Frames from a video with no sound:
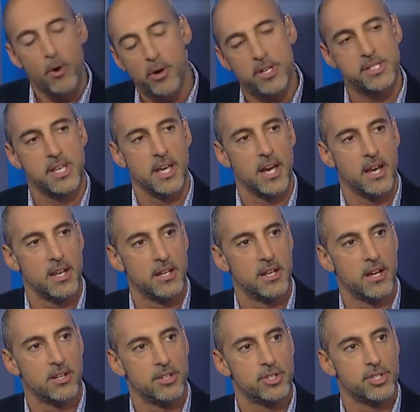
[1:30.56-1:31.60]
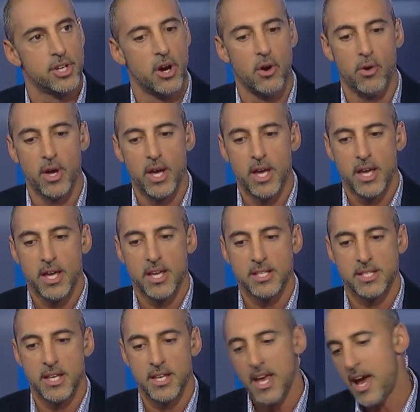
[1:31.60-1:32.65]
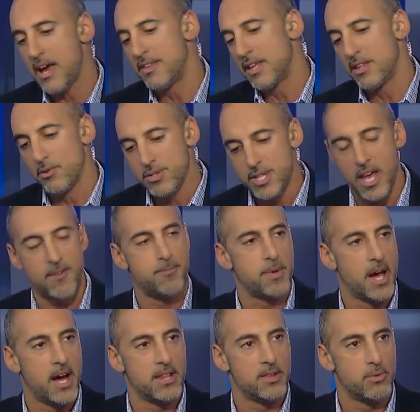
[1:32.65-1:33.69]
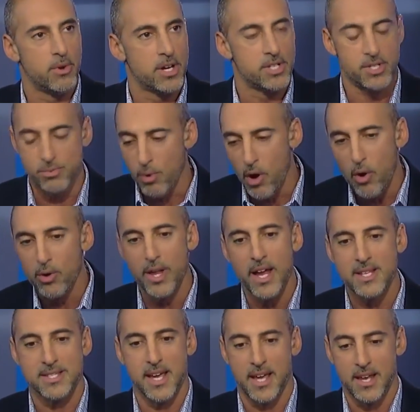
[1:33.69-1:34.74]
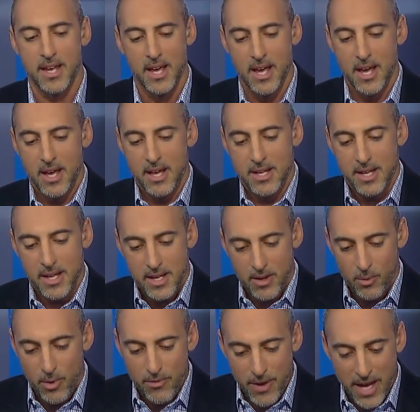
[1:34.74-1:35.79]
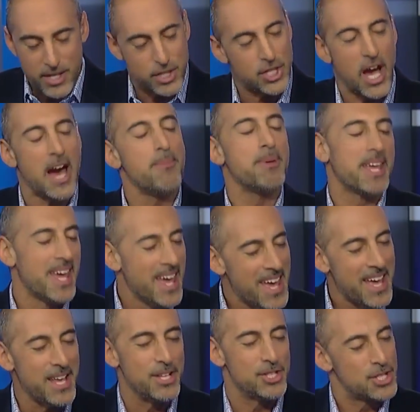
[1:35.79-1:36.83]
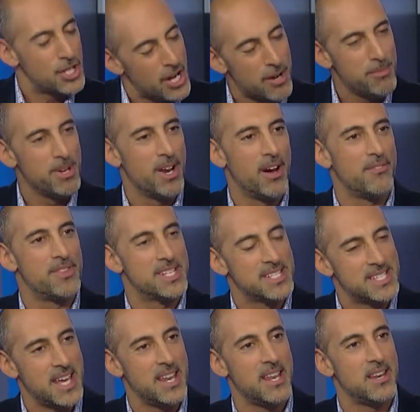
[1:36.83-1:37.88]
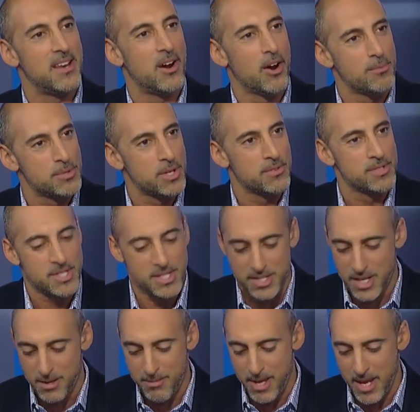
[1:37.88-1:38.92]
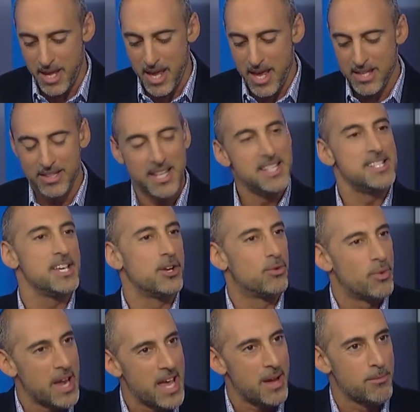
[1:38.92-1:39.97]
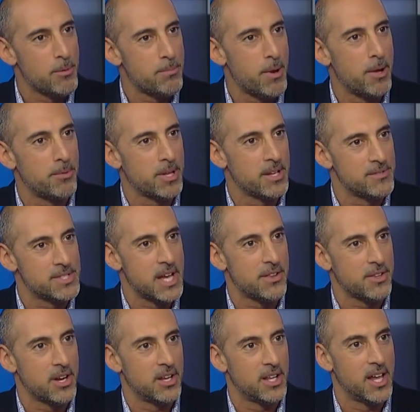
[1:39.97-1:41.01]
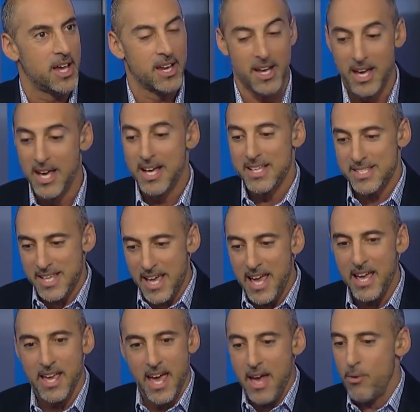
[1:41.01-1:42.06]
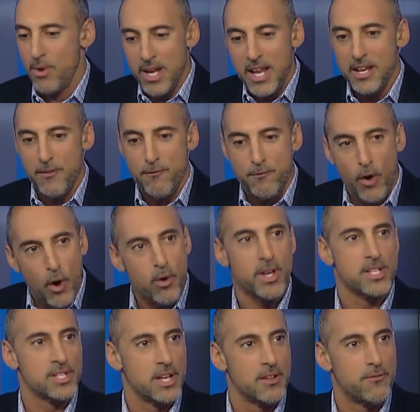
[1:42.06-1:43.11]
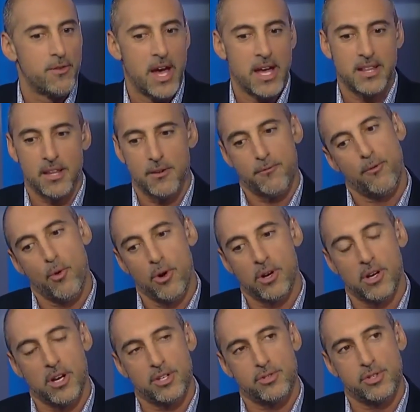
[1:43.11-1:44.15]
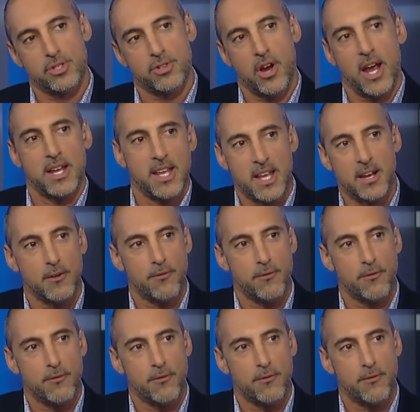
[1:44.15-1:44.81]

focusing on it on your show. He said, yeah, and then there was the FBI and the Russians. Well, hold on a second. We've got John McCain, chairman of the Senate Armed Services Committee, Lindsey Graham, Republican of South Carolina, saying, hey, we need to focus on the fact that a foreign country tried to